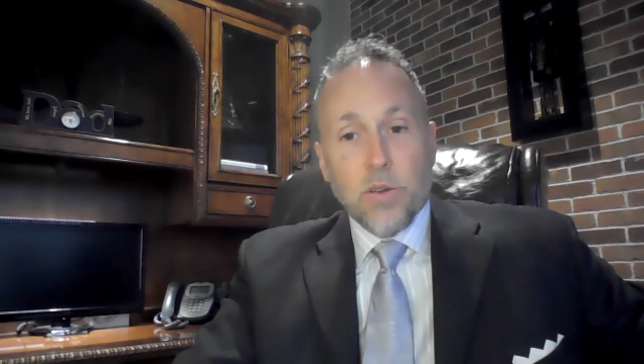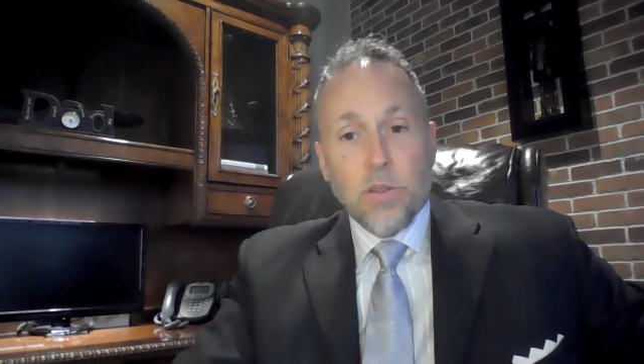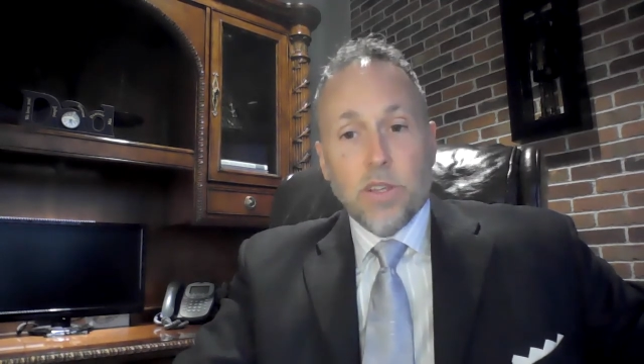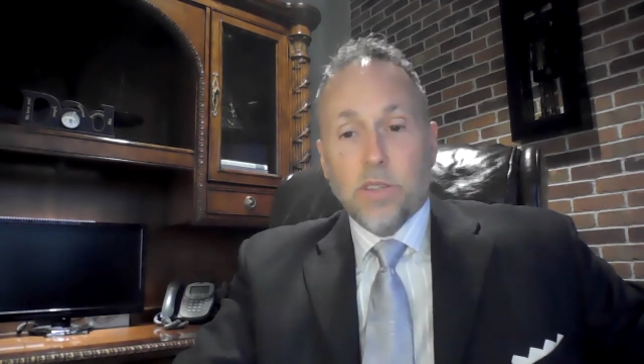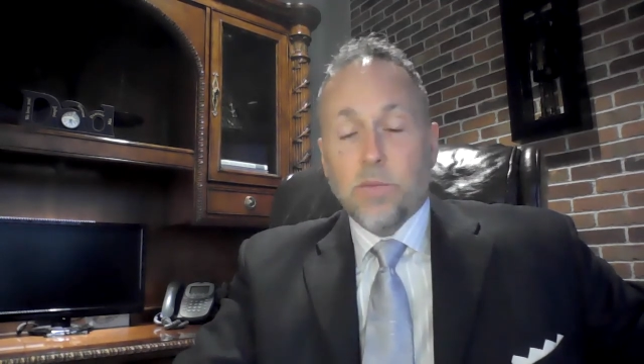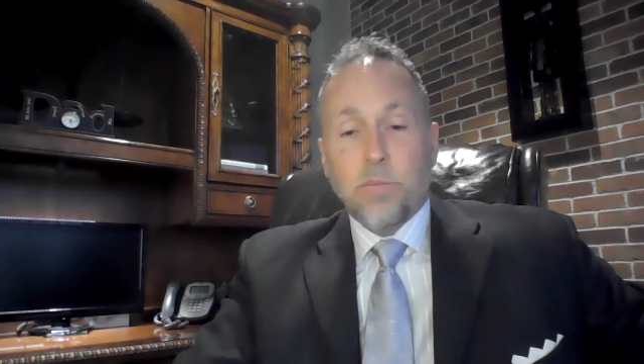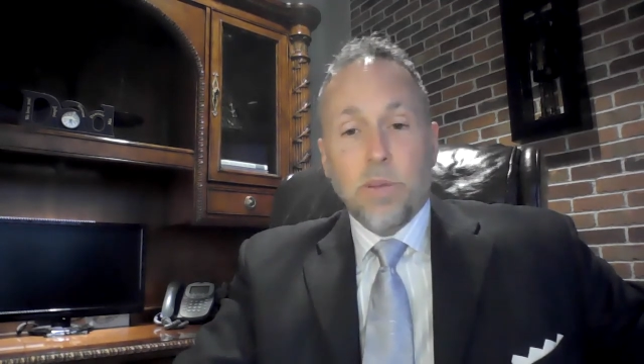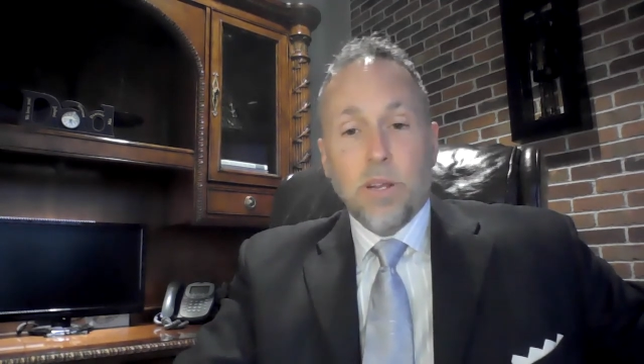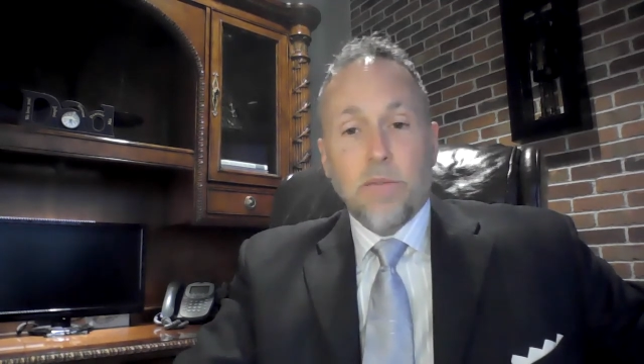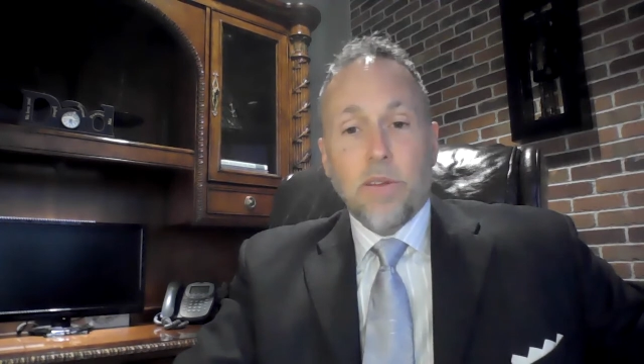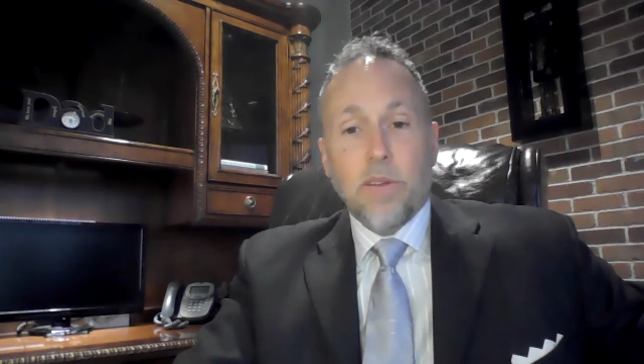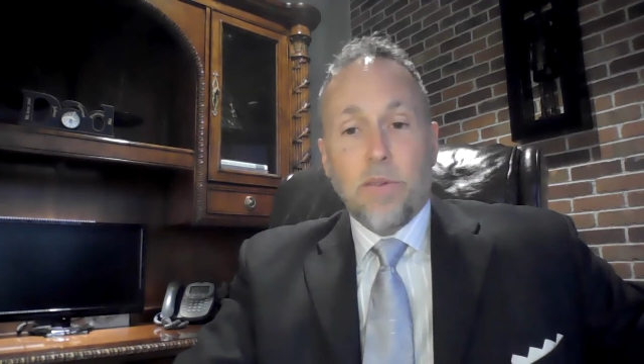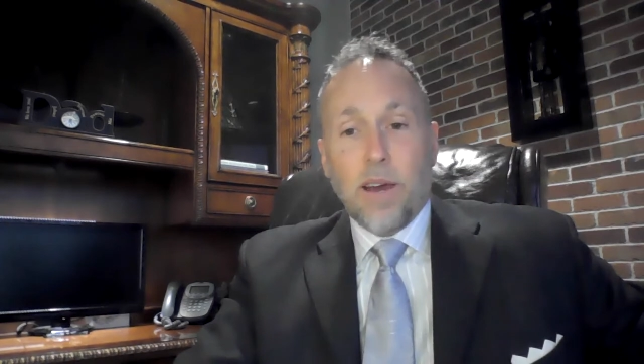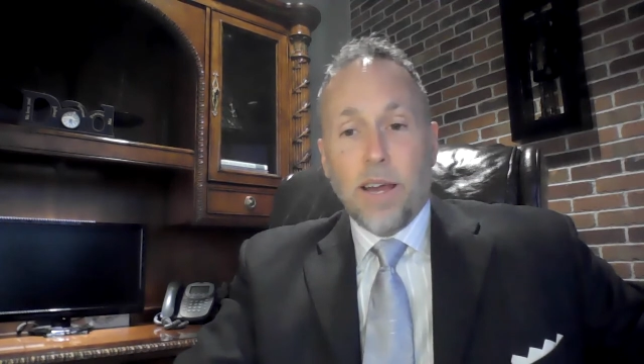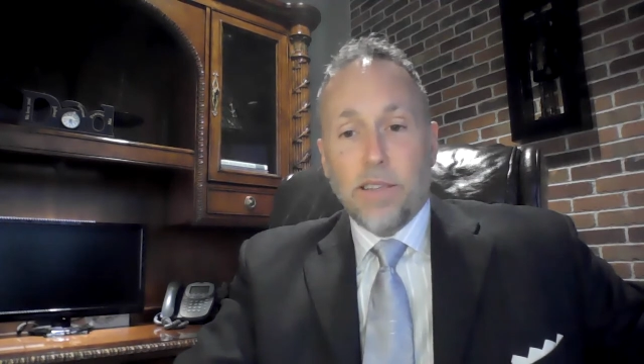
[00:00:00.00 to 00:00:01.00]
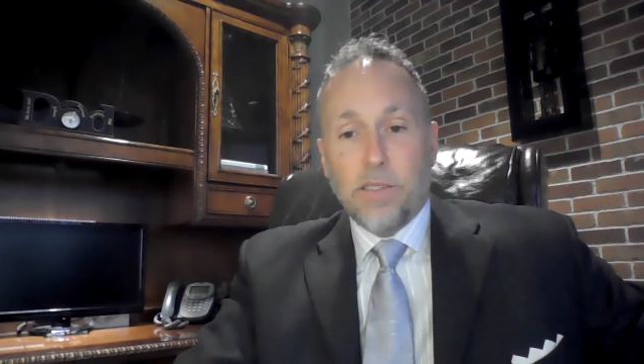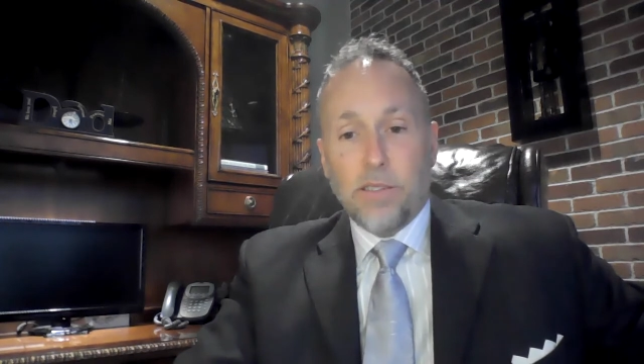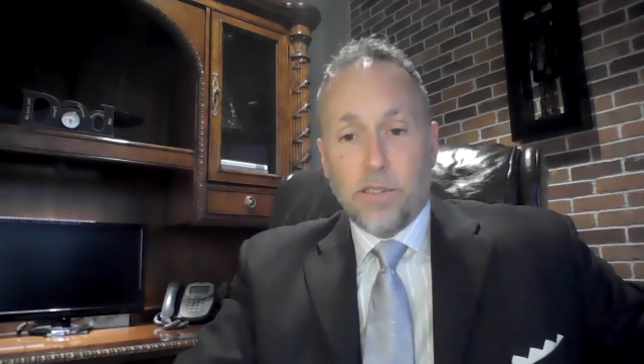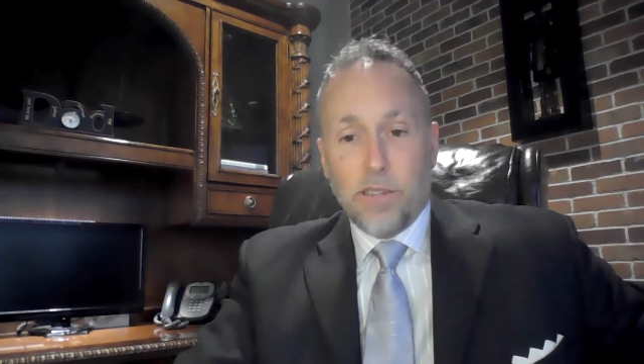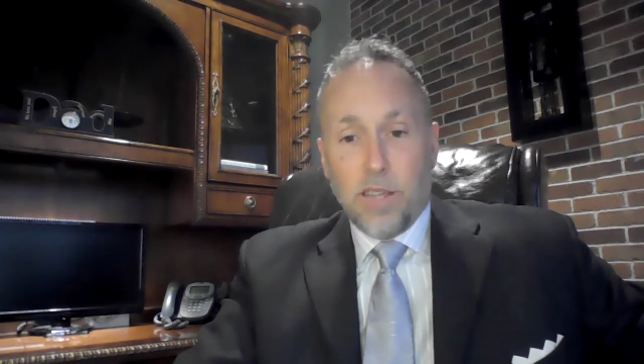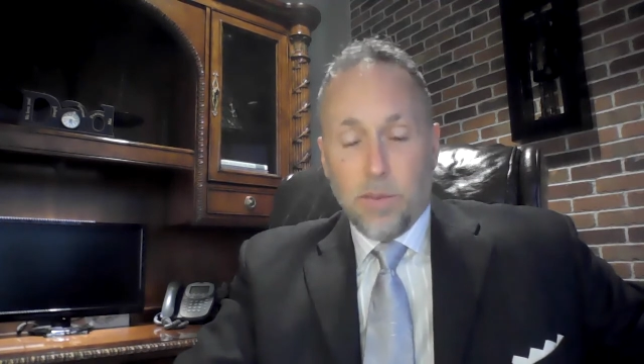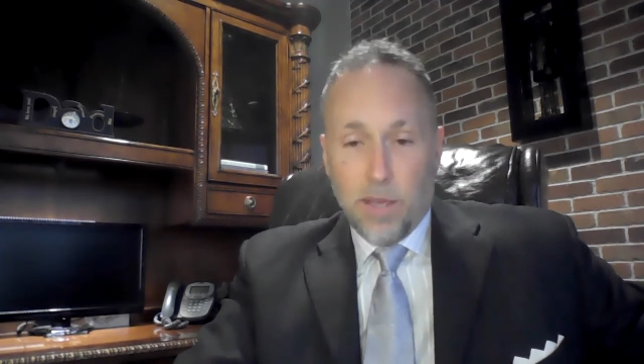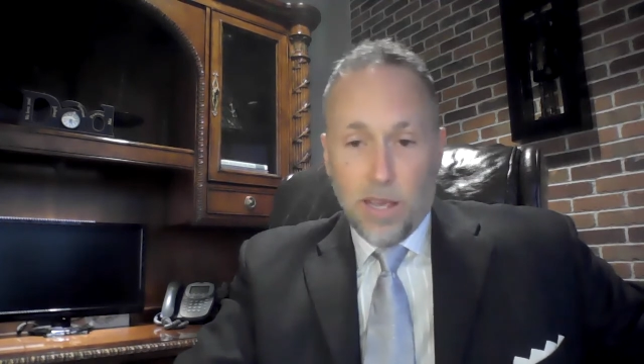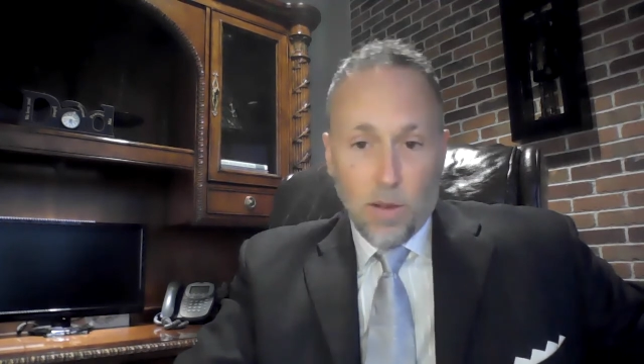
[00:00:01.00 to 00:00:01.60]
this bit of advice can be